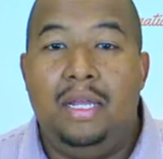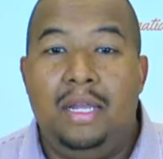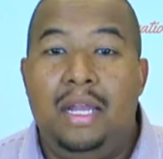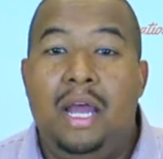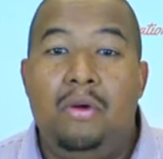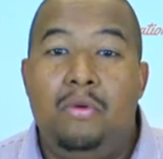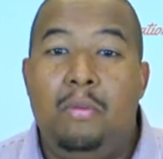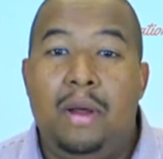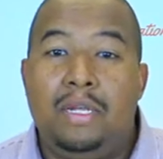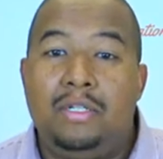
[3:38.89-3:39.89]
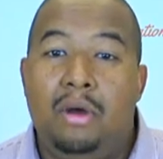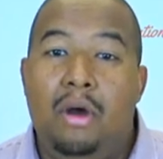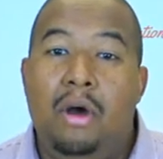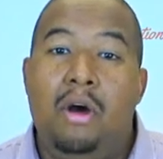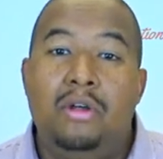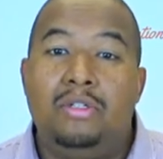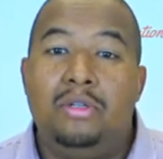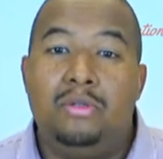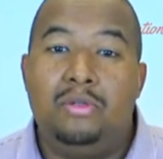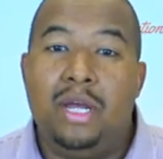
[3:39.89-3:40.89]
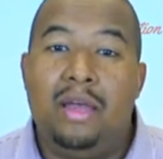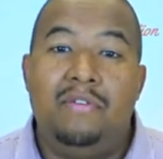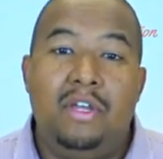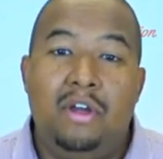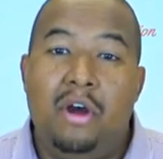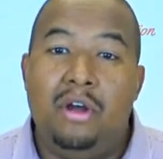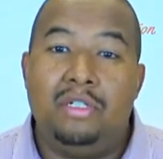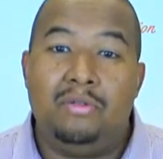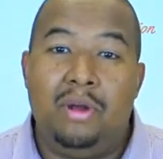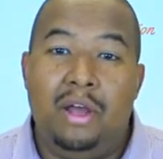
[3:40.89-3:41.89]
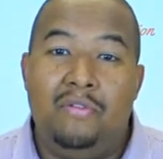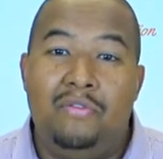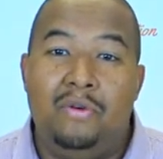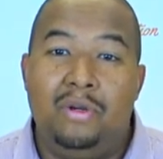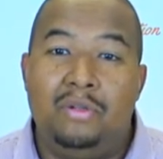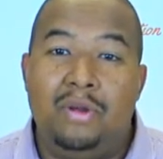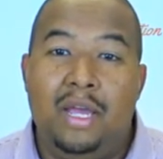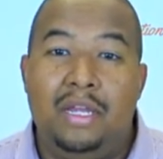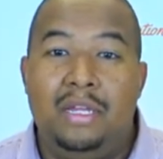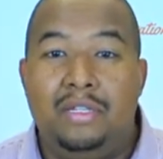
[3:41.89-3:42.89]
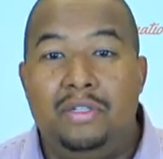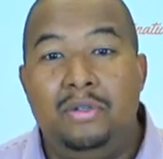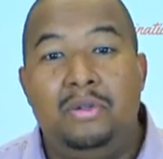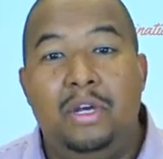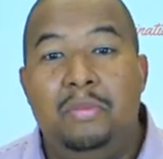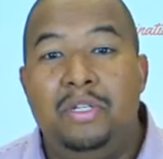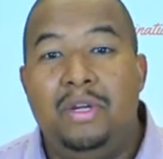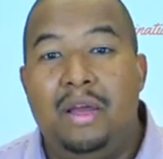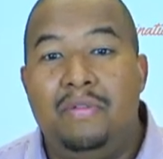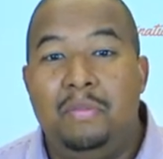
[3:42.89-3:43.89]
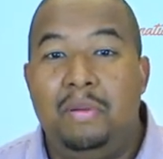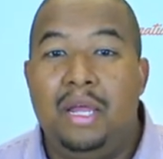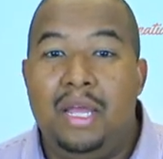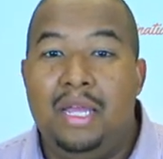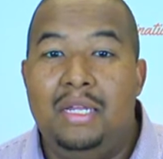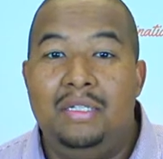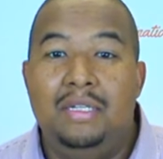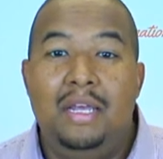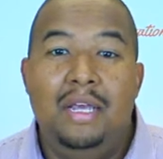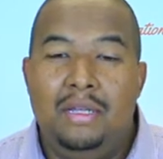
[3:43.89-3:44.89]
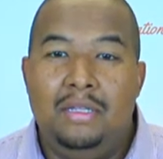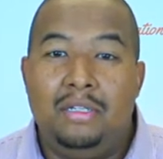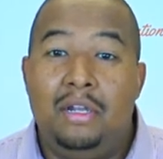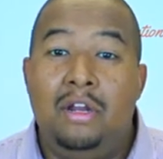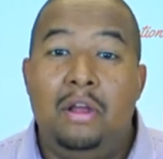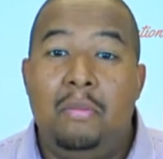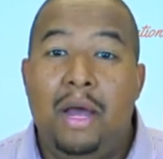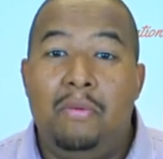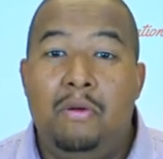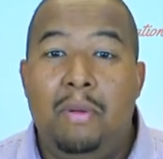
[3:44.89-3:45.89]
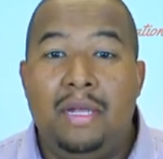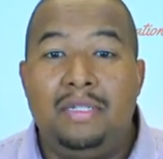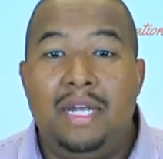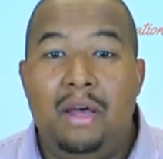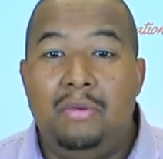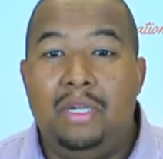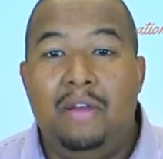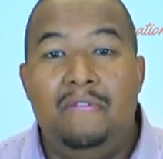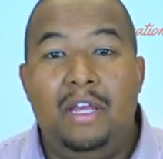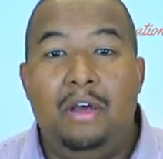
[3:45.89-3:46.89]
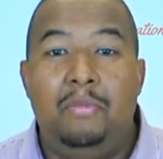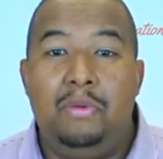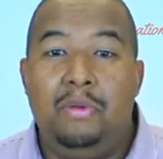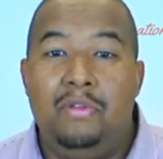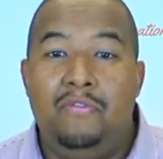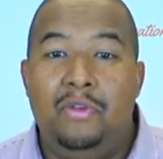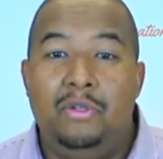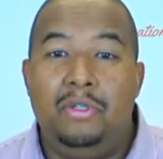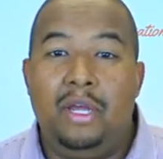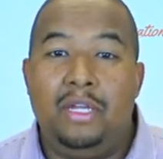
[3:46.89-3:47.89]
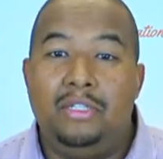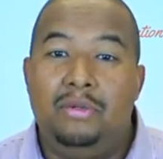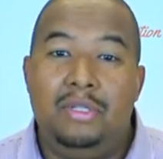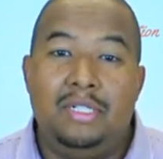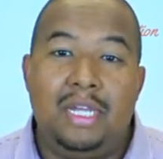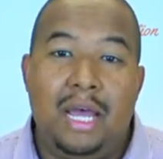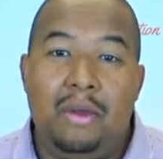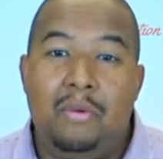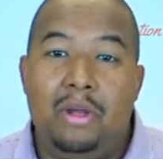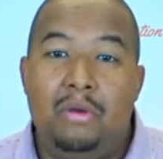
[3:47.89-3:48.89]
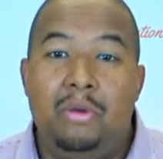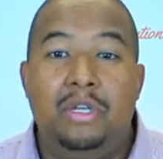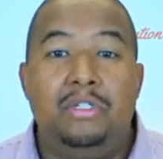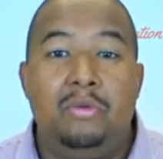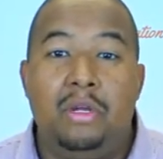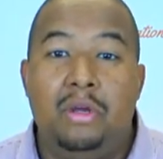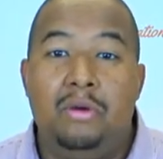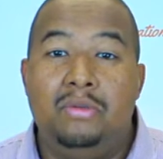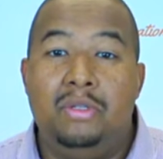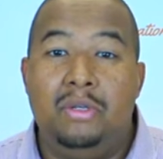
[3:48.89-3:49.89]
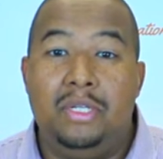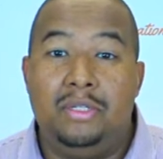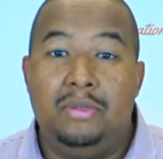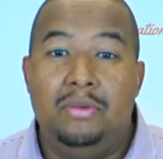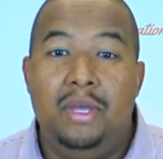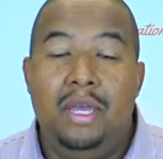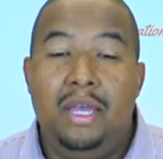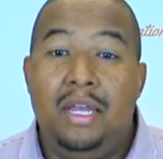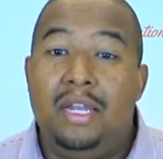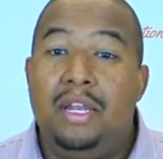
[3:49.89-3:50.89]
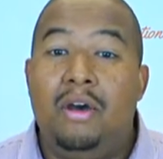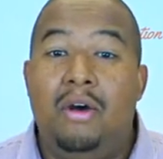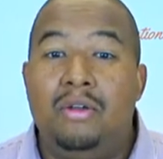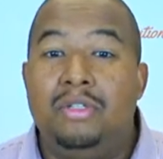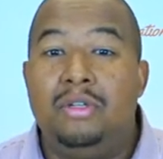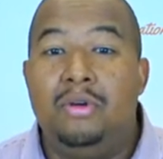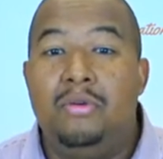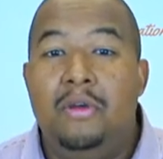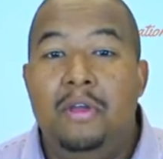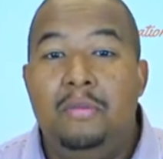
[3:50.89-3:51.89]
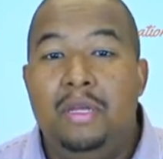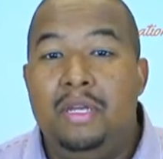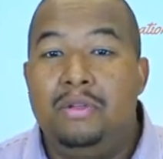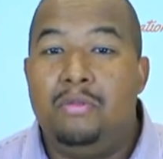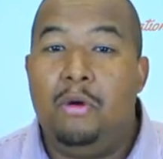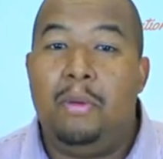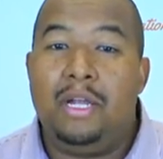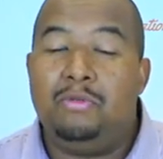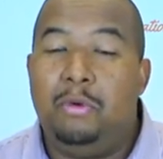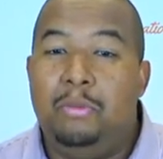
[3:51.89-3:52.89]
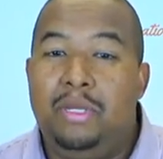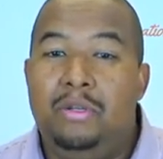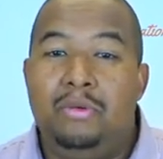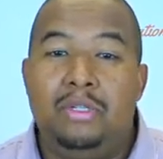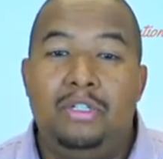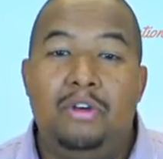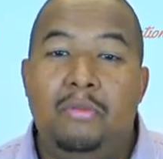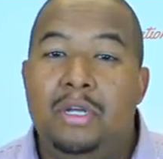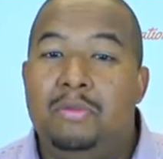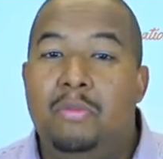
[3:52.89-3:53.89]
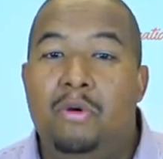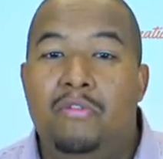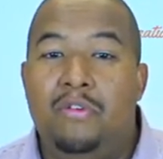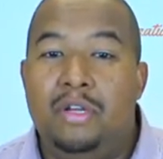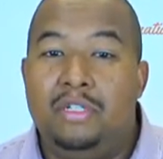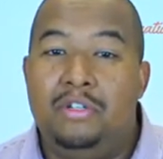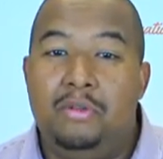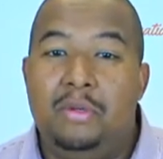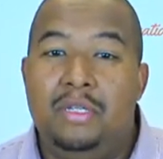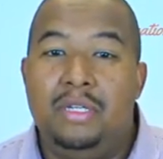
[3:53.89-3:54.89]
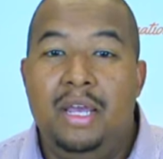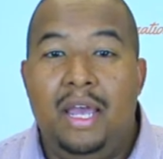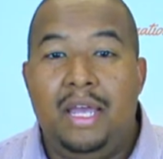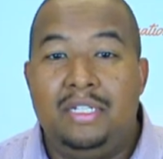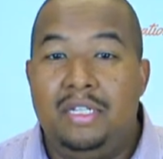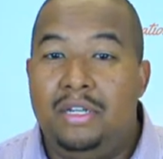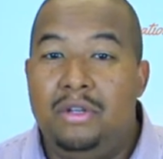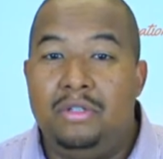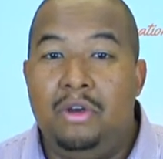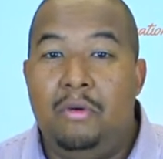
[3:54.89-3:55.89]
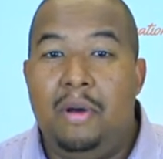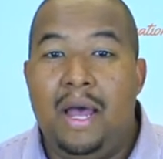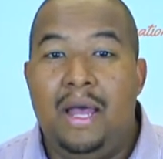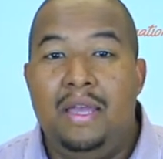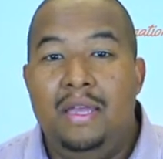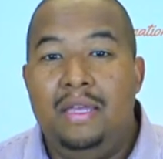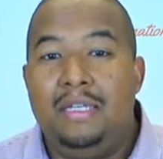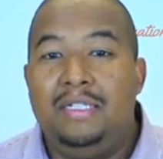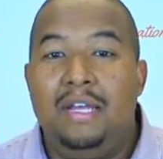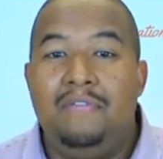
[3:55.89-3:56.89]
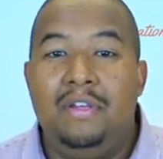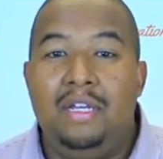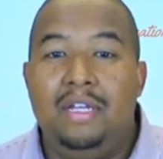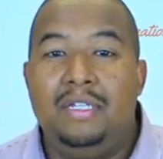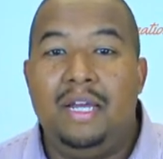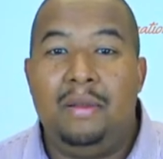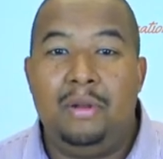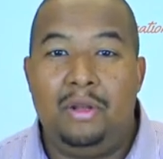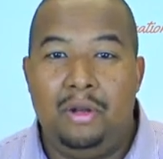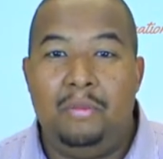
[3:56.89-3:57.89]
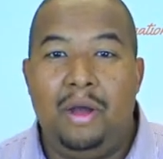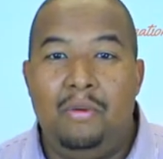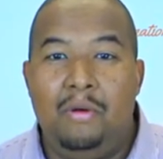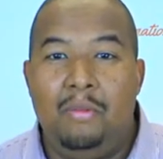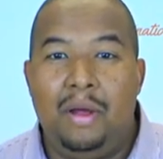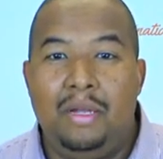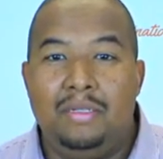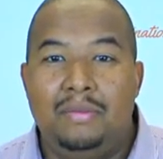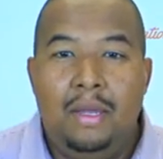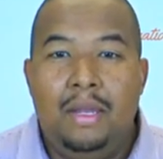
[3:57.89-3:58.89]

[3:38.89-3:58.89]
And now robots are also driving cars around for us, right? And soon they'll be driving planes. So learning about robots now will definitely help you in the future as you decide what careers you want to go into and then also because robots will be doing so much more for us humans as the years go by. It's definitely a good time to learn about robots.